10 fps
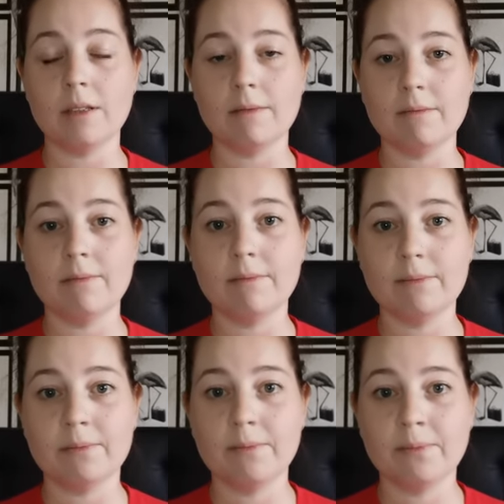
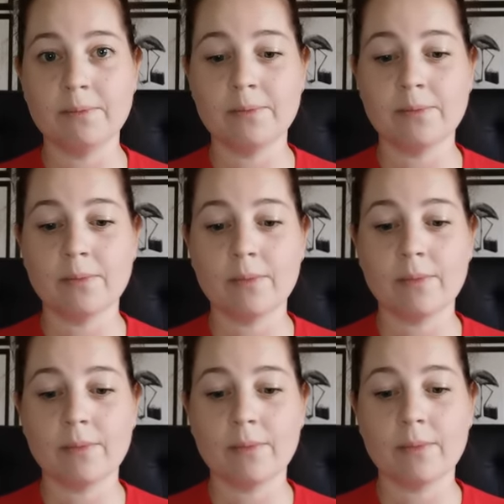
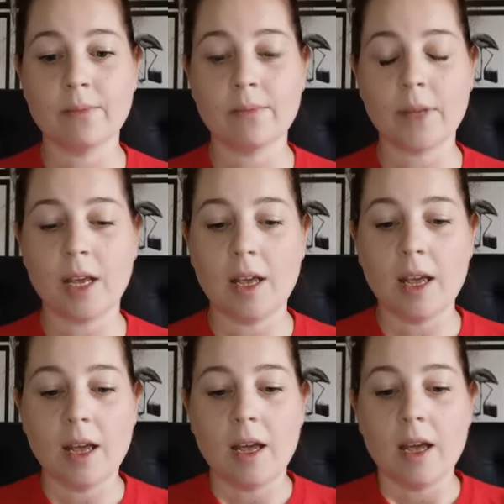
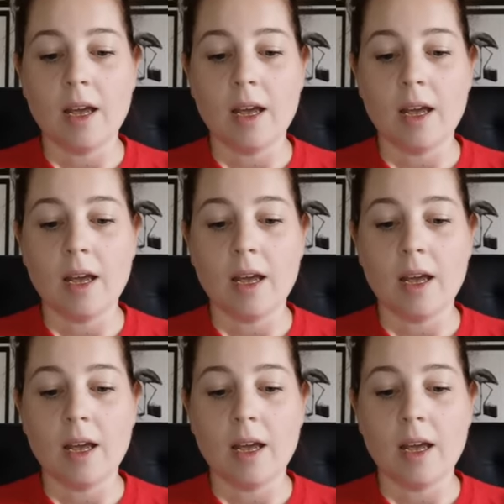[no speech]